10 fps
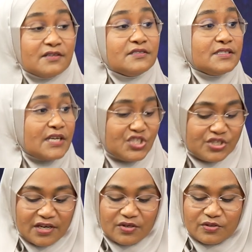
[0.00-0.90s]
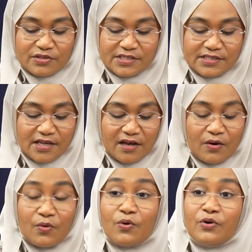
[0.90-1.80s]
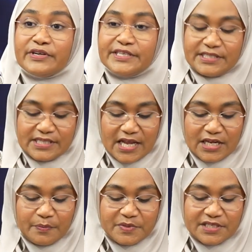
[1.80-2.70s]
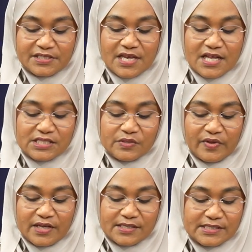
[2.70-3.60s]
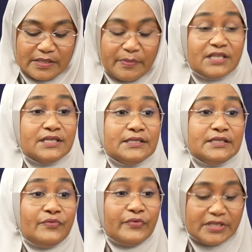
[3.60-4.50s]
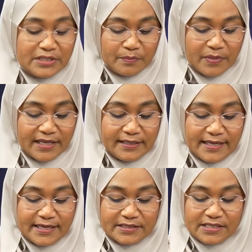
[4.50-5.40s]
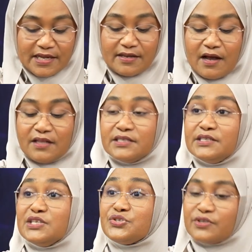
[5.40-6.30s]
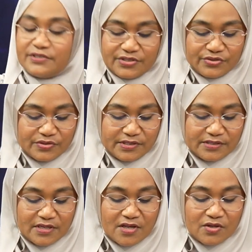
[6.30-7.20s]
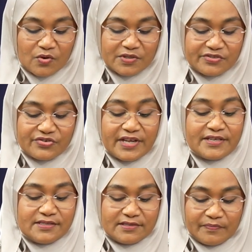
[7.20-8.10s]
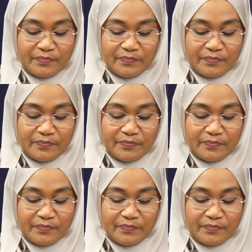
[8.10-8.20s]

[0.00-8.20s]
Such technologies are already adopted elsewhere, similarly ridden by land and other natural resources constraints,